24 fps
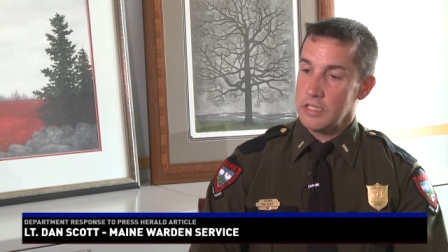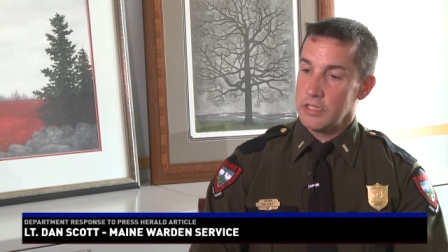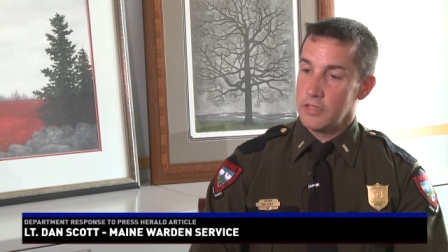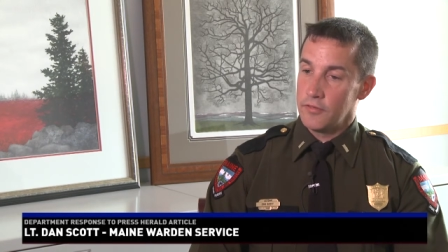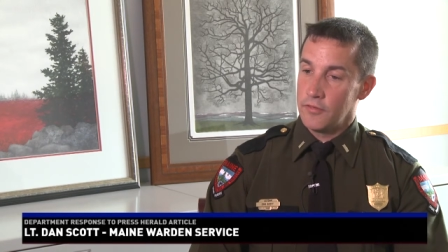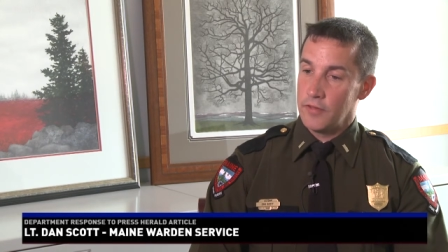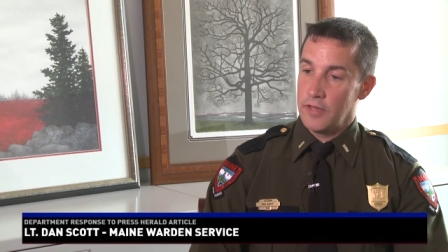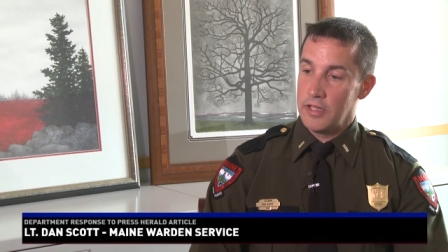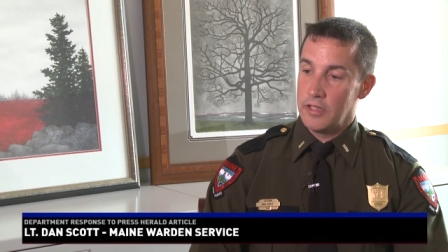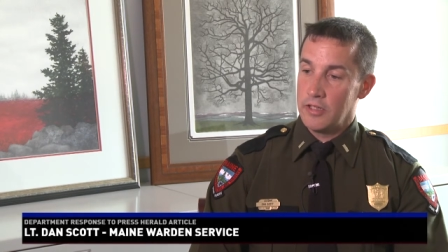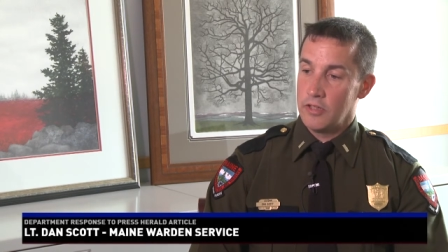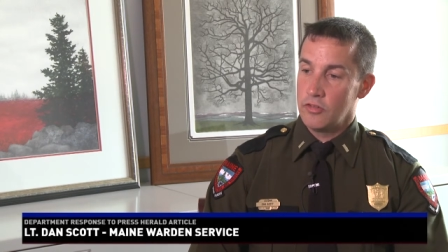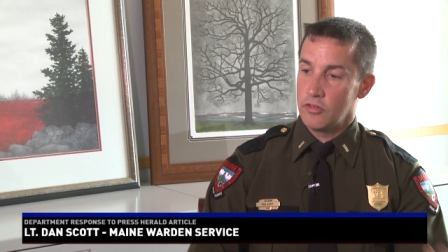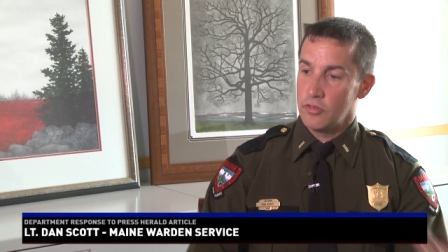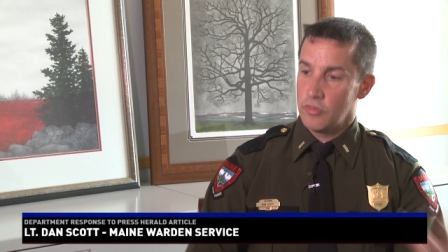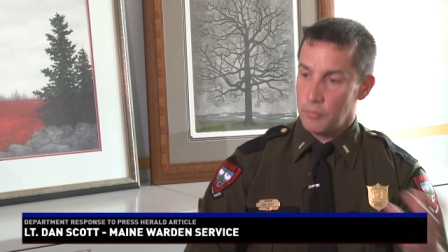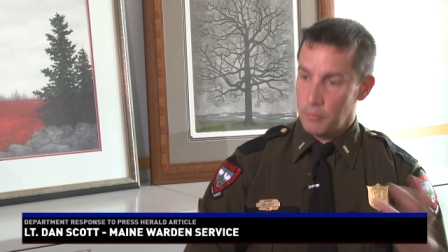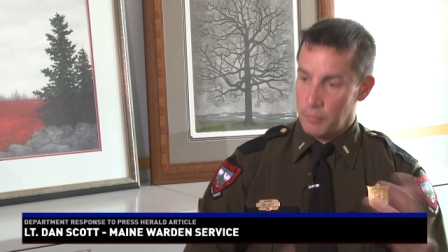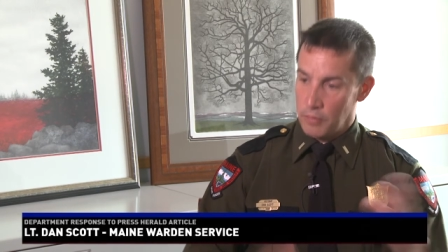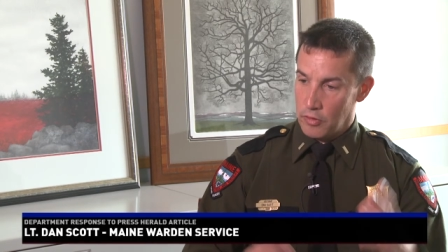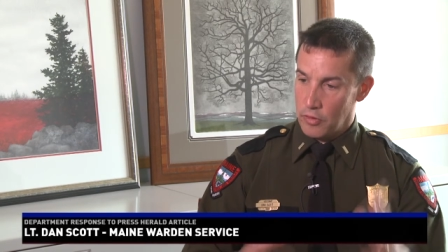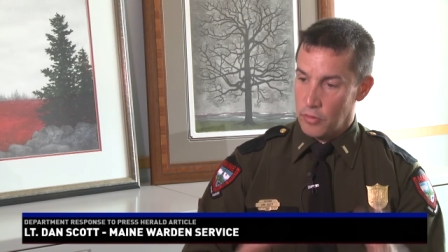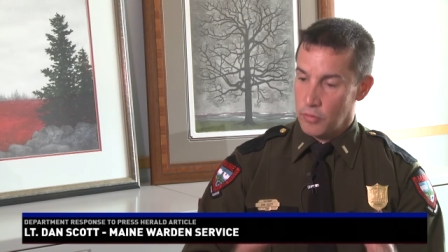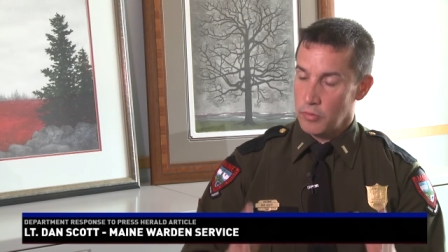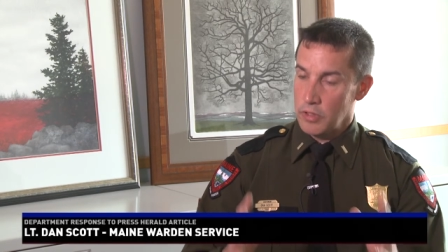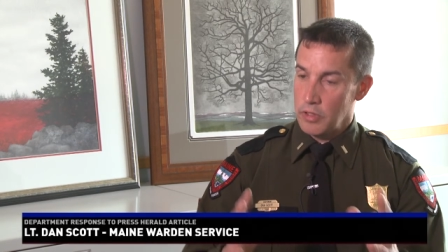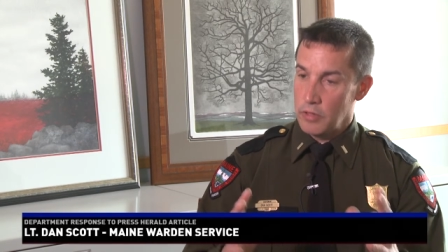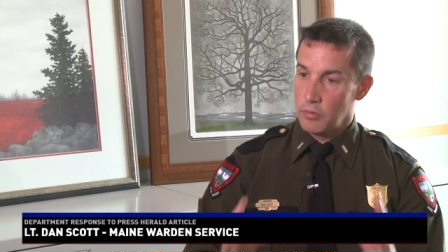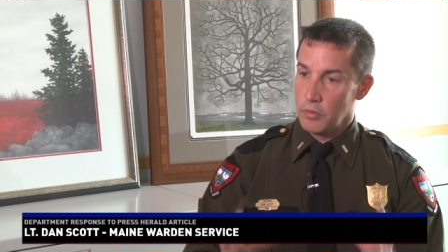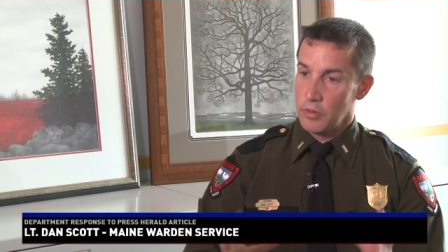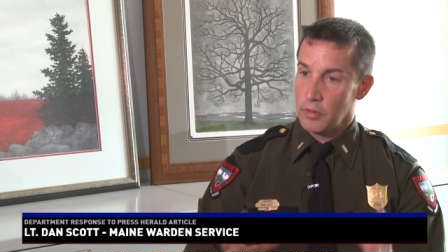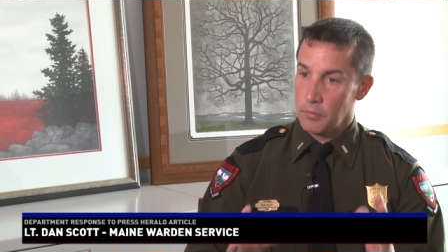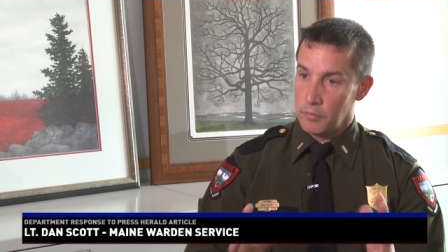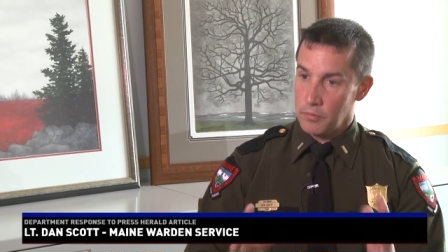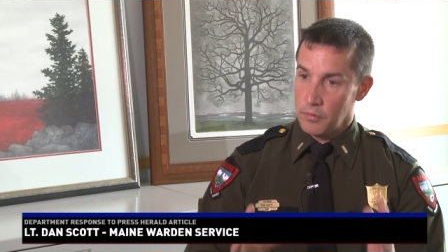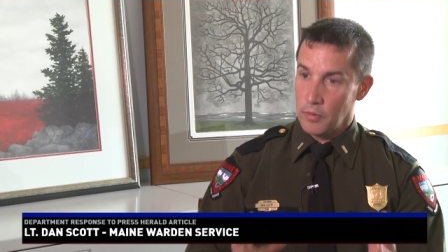defendants, but three were
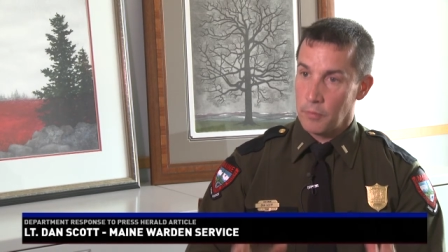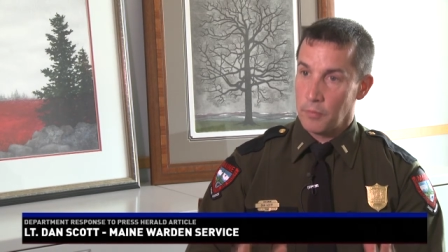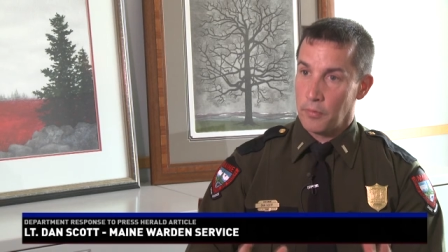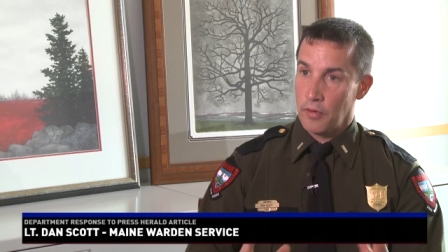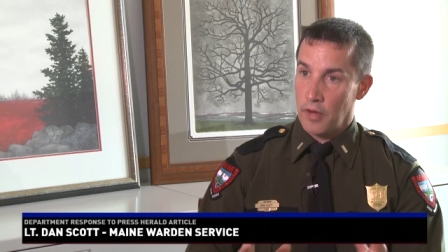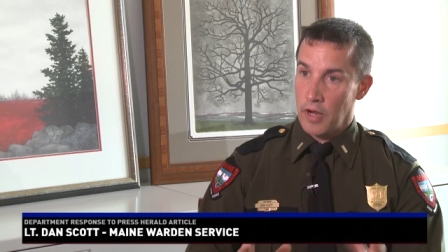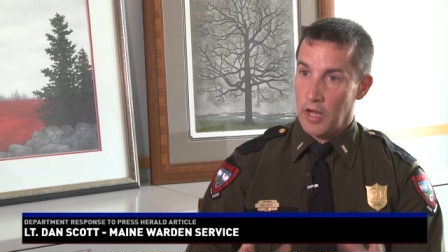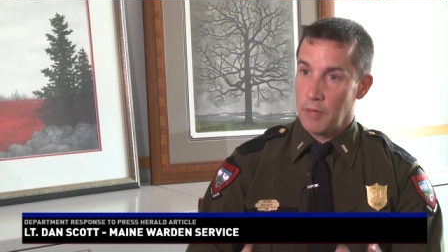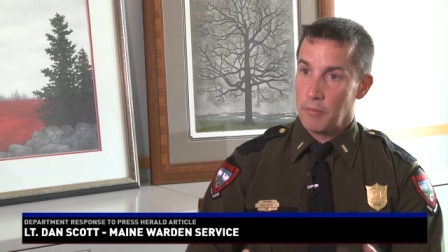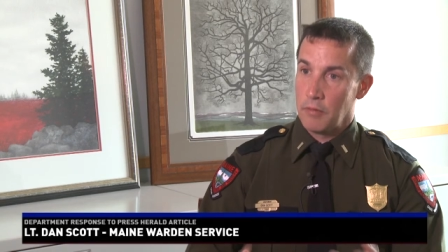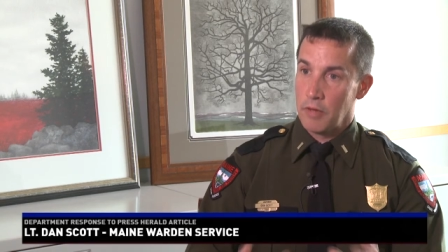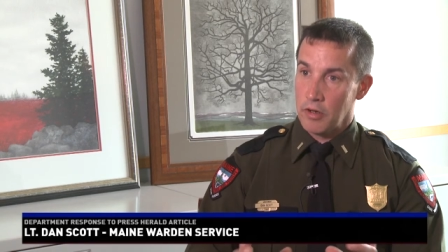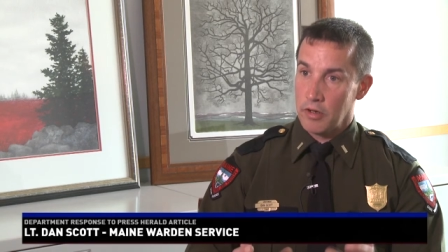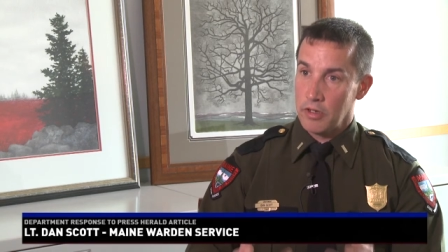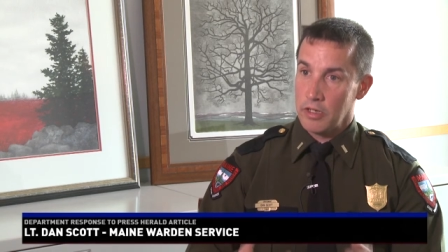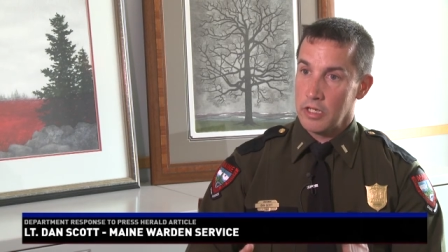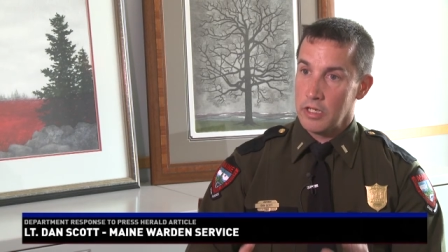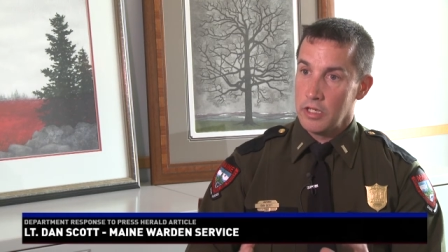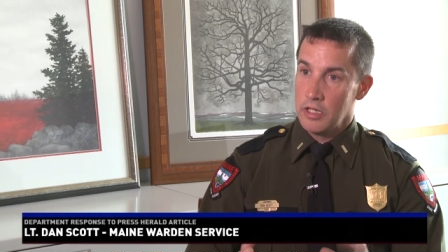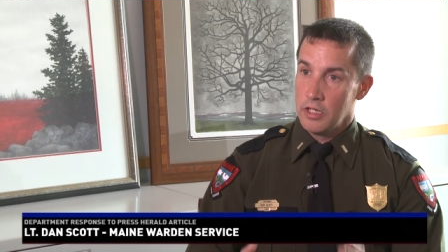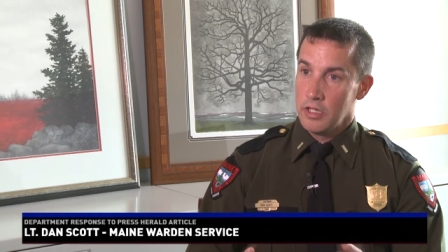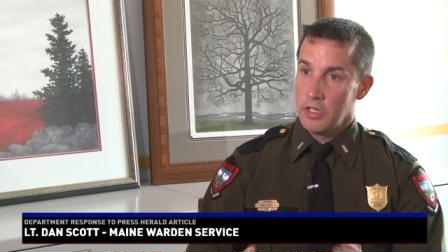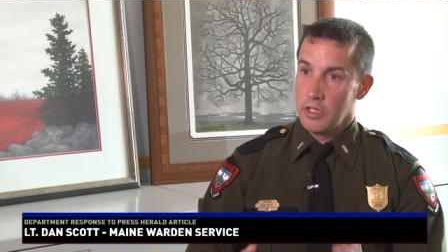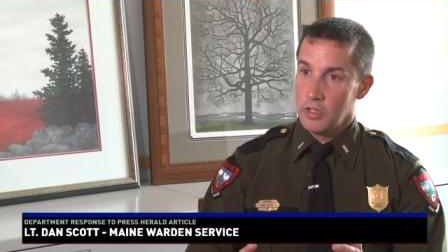the, the, primary,